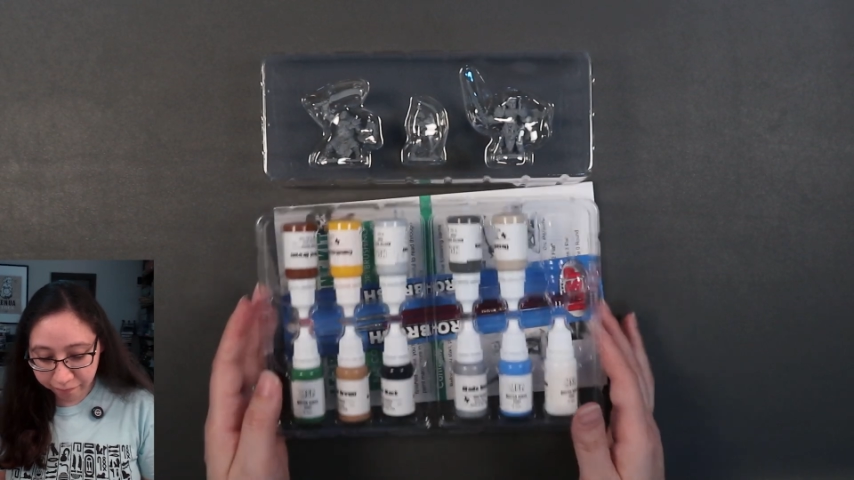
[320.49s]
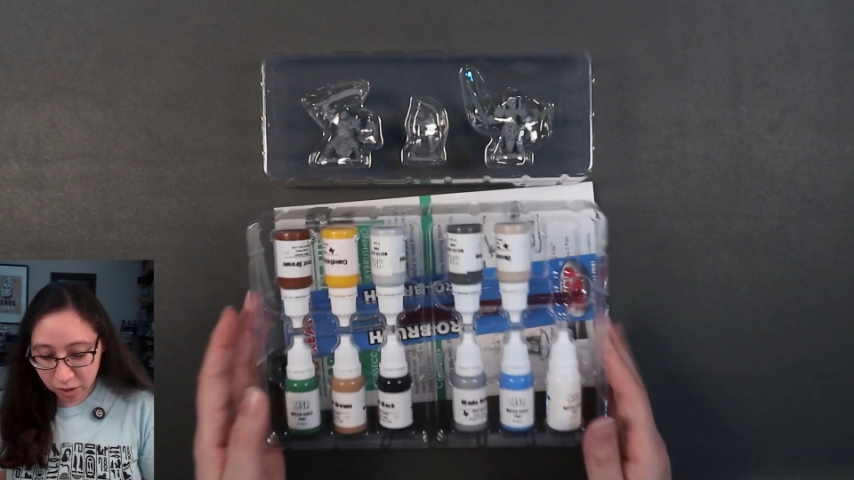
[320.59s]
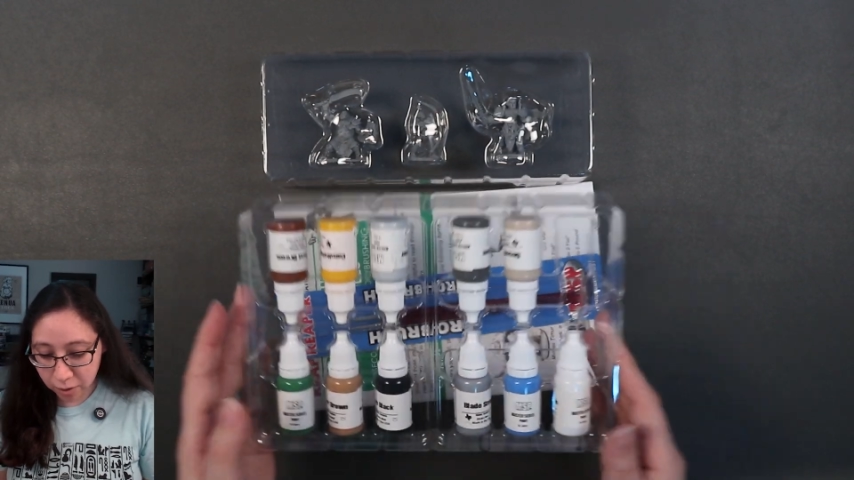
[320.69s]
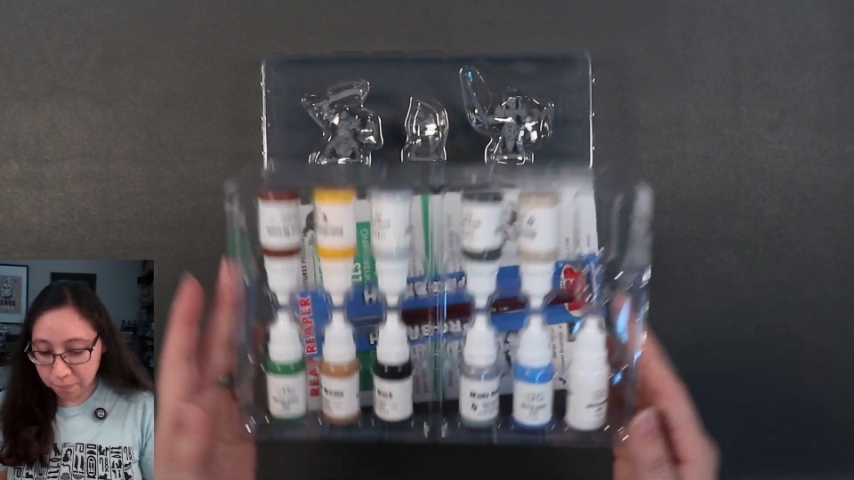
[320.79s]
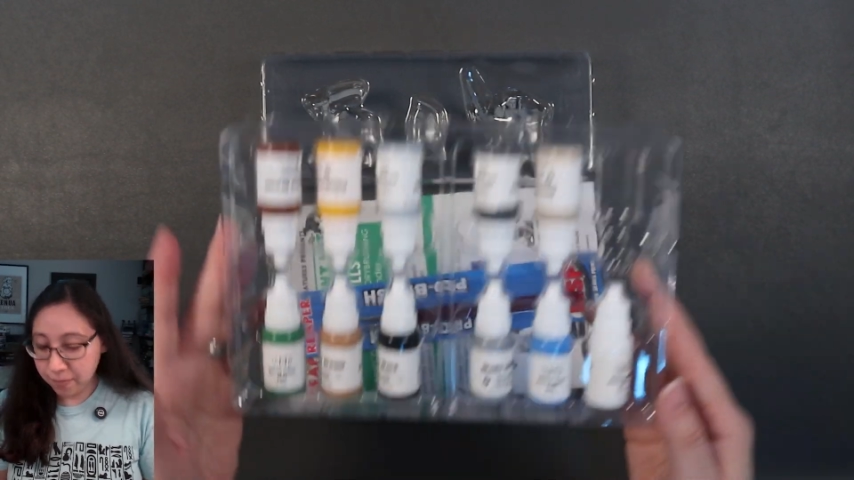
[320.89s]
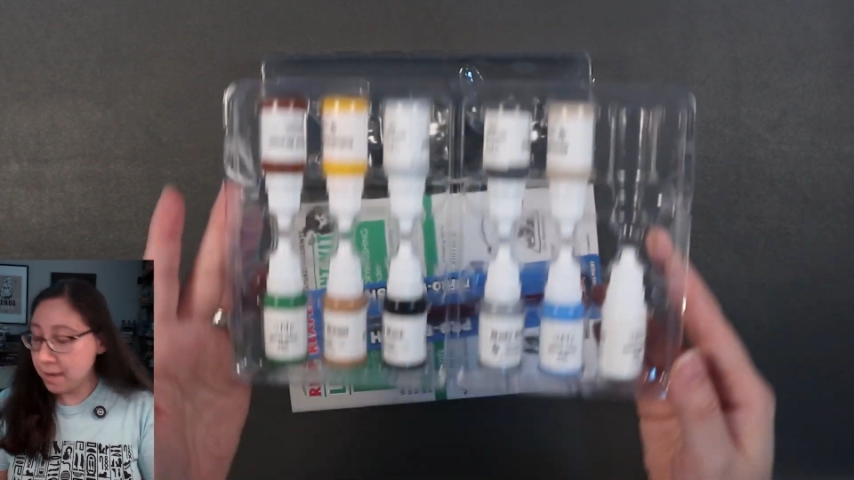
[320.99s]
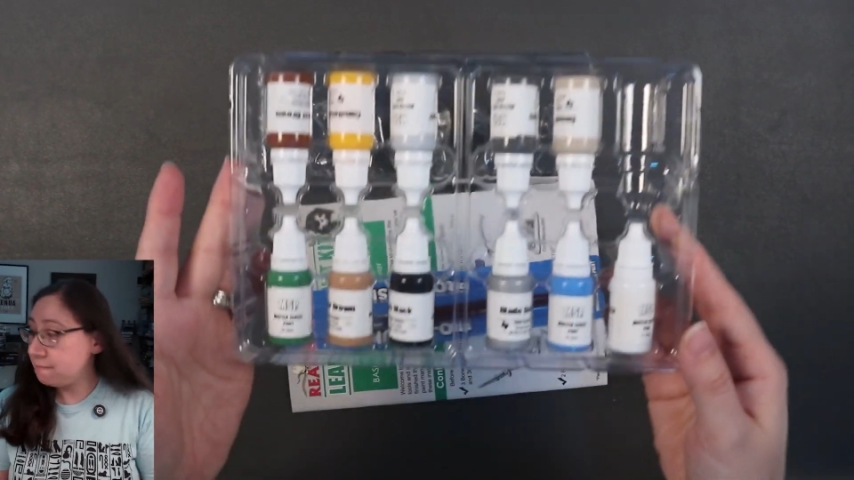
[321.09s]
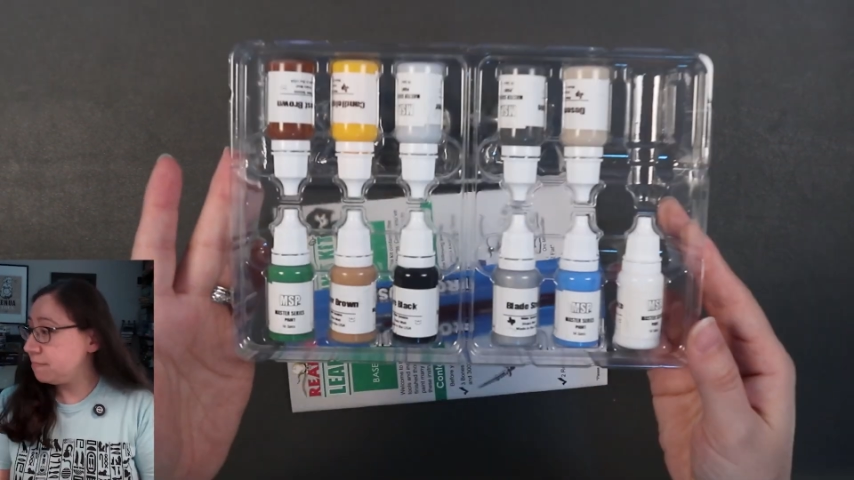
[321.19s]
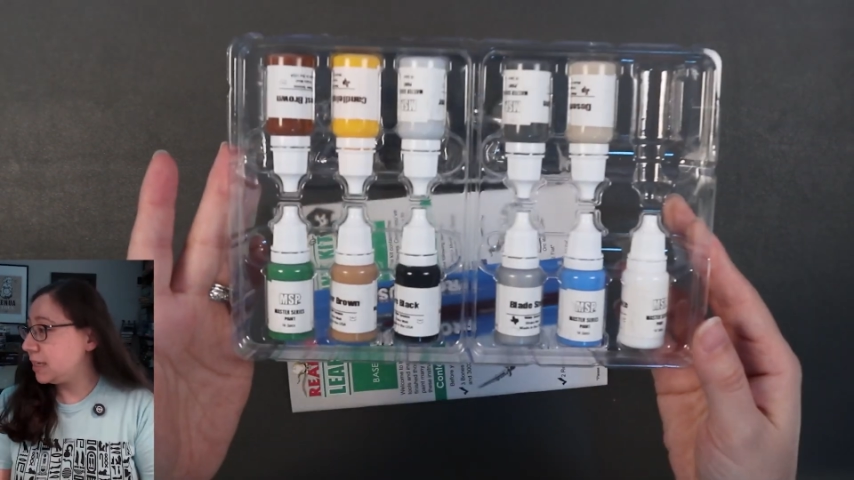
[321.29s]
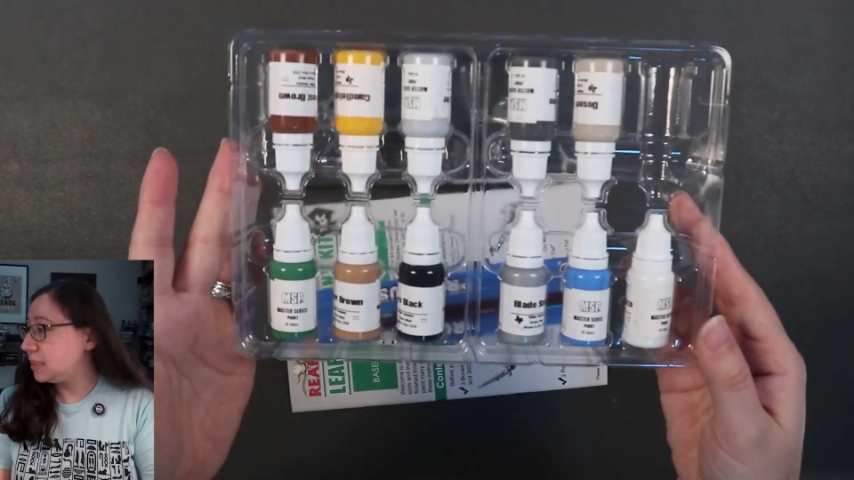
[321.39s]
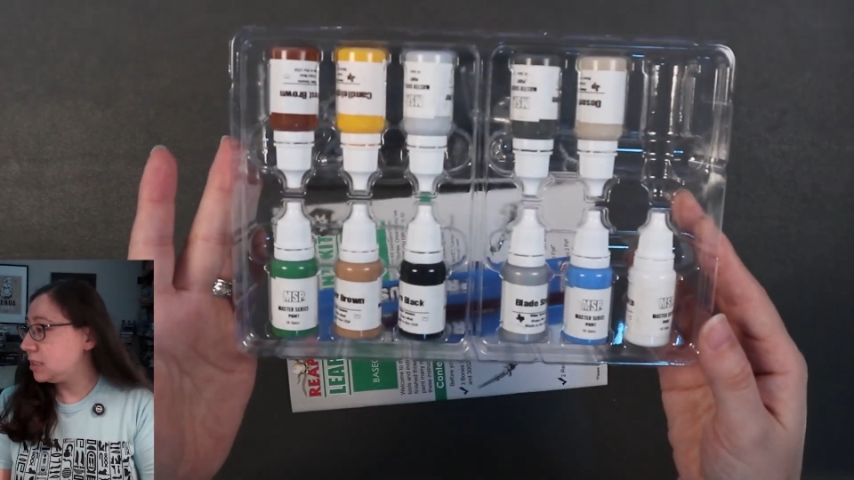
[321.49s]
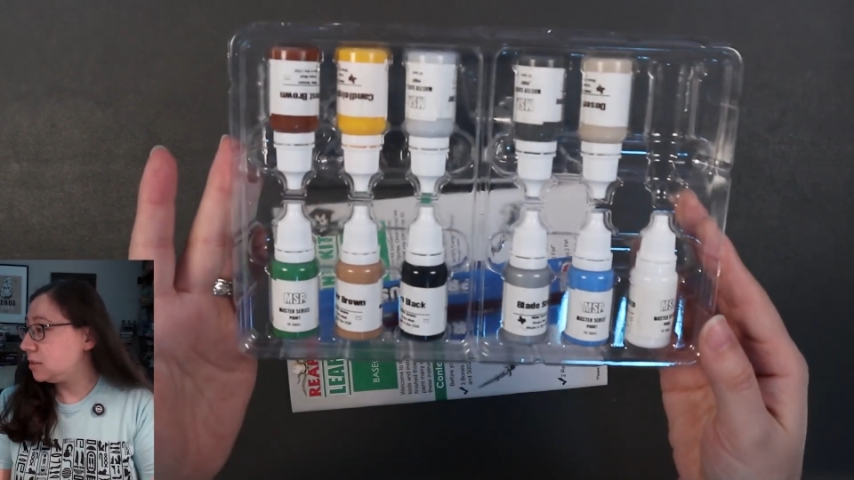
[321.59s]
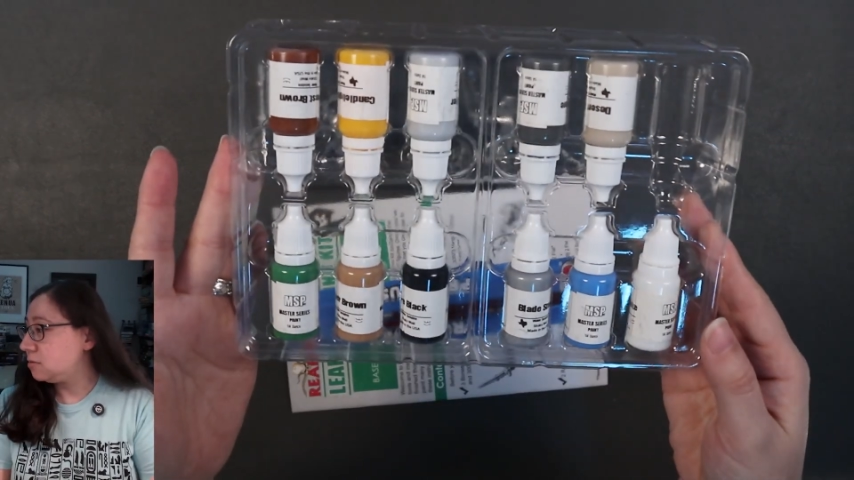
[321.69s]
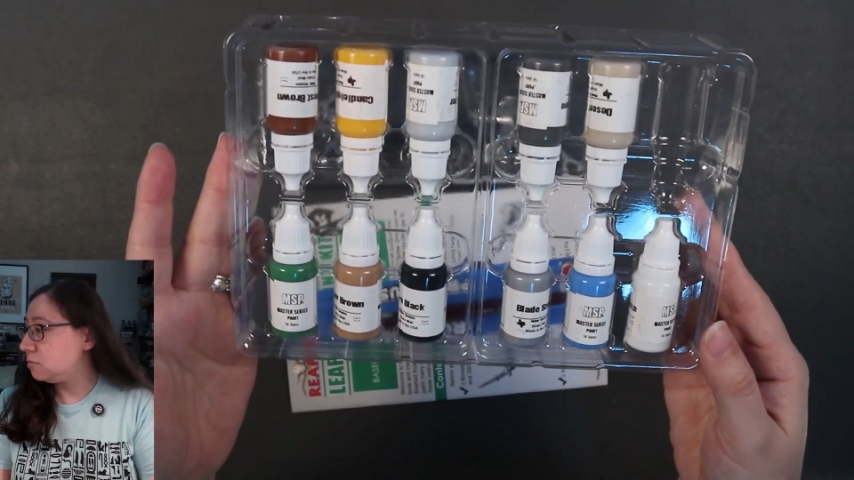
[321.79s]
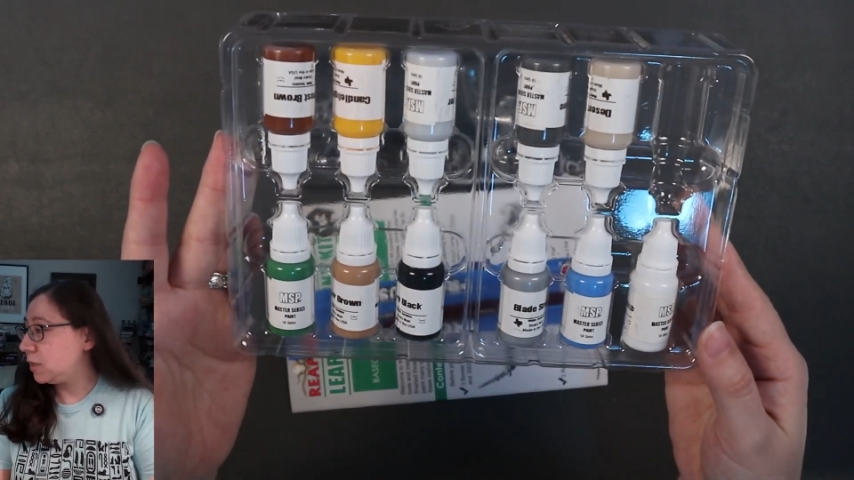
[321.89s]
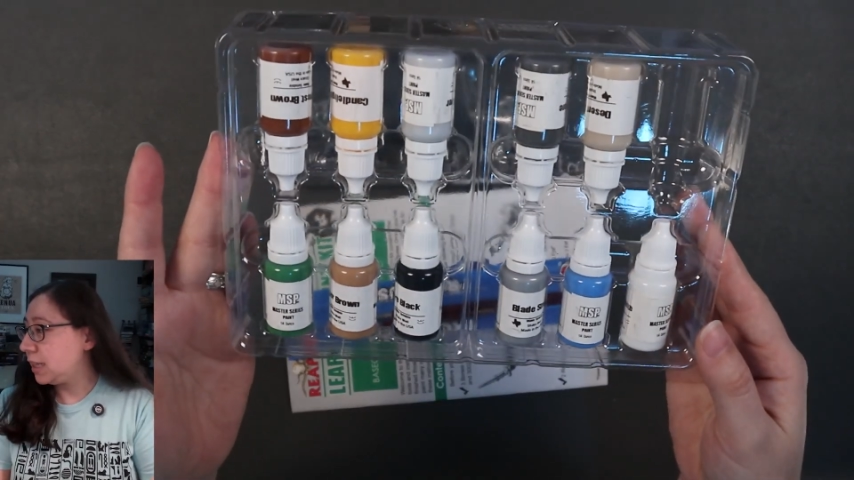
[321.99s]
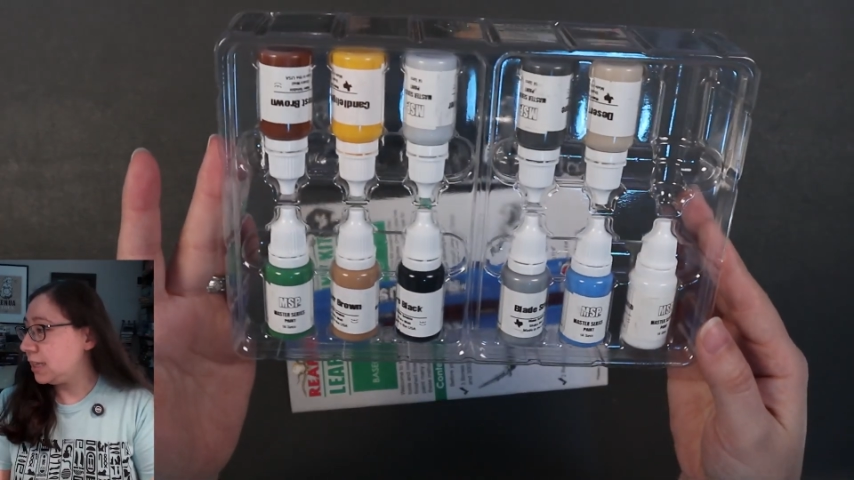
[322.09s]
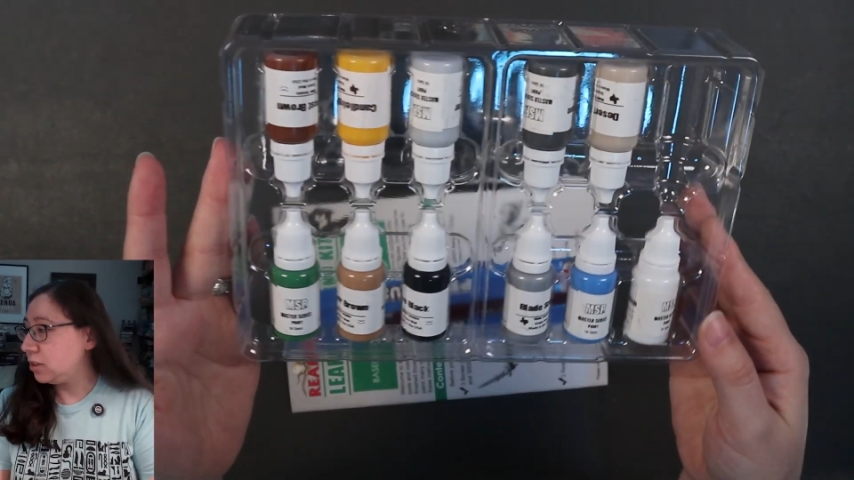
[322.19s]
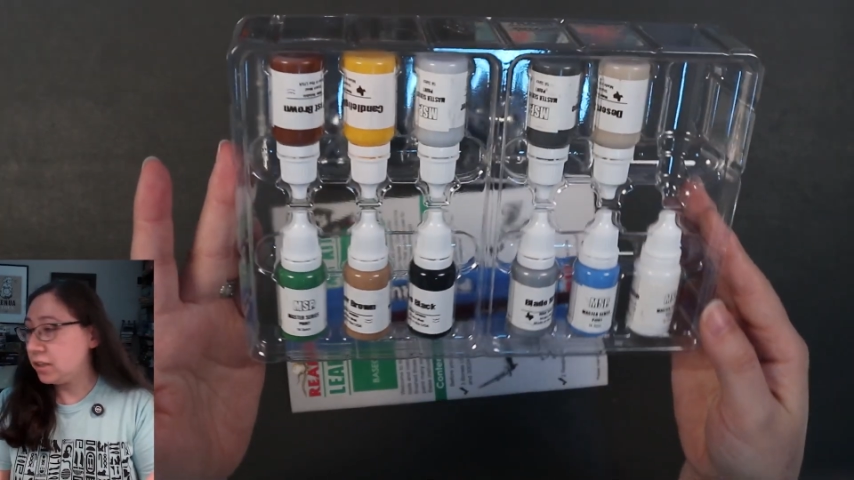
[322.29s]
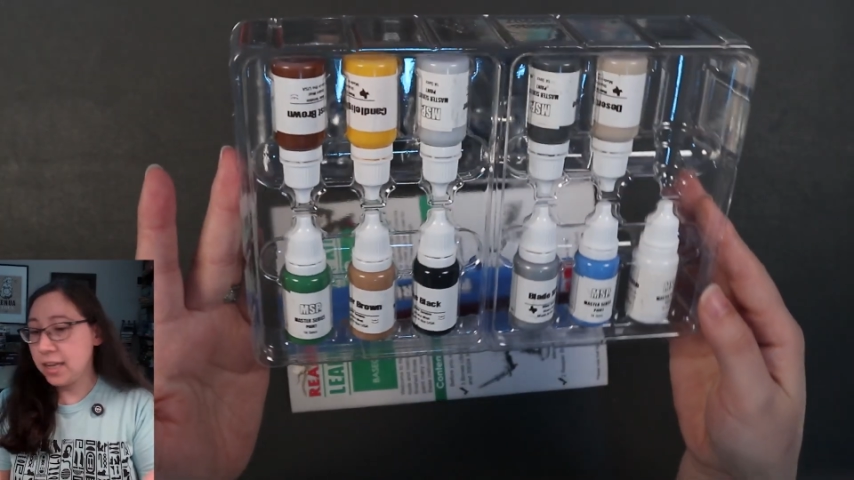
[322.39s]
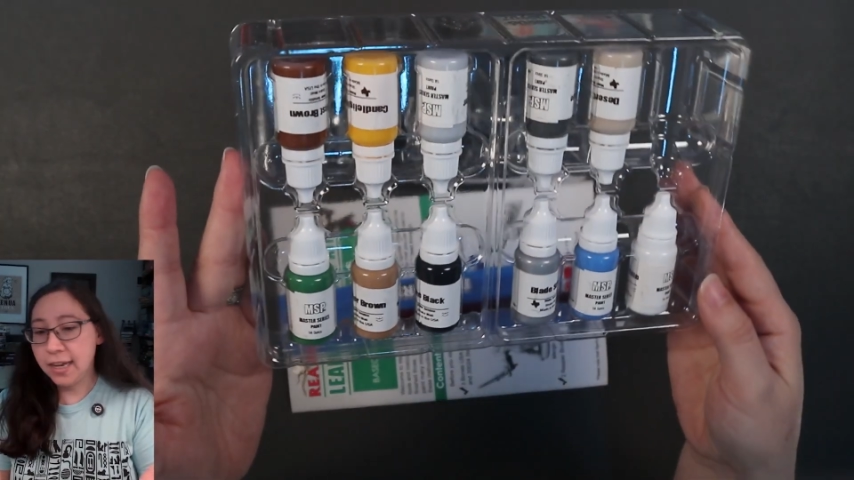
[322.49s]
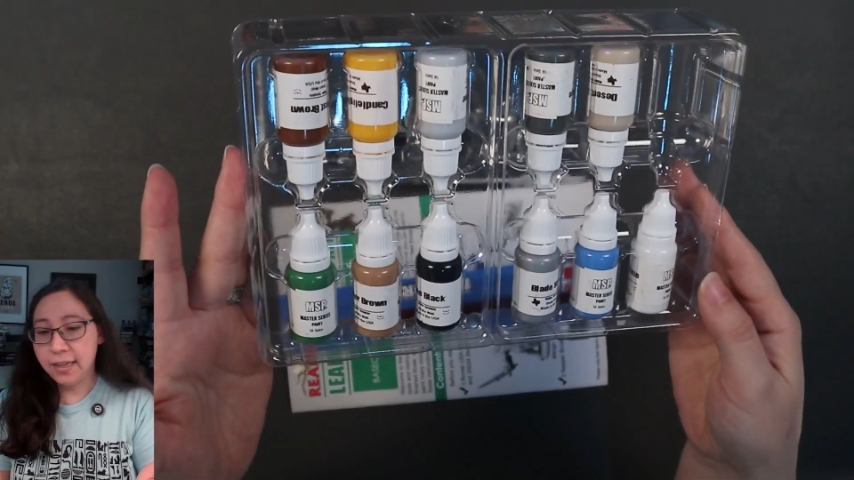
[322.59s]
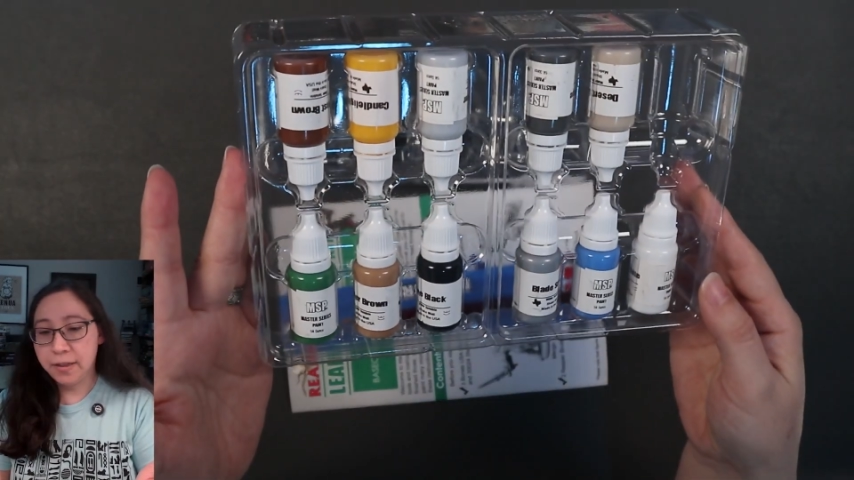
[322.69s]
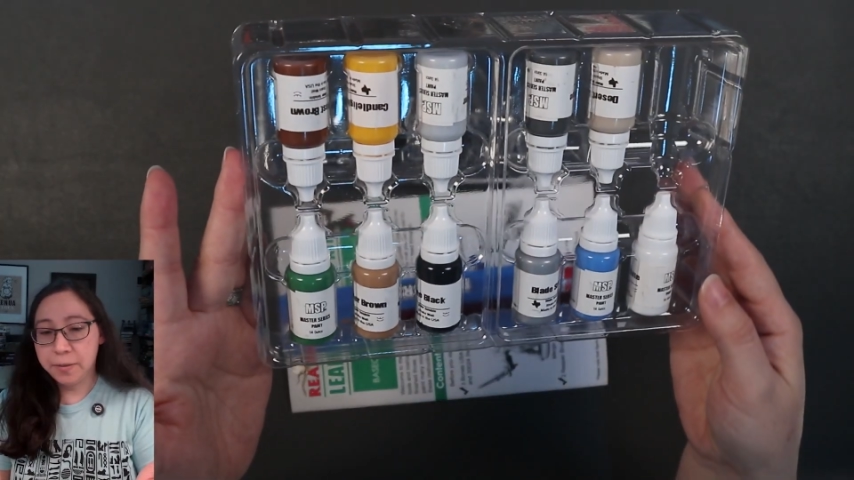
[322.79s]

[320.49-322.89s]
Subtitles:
So yep, that's just what they look like.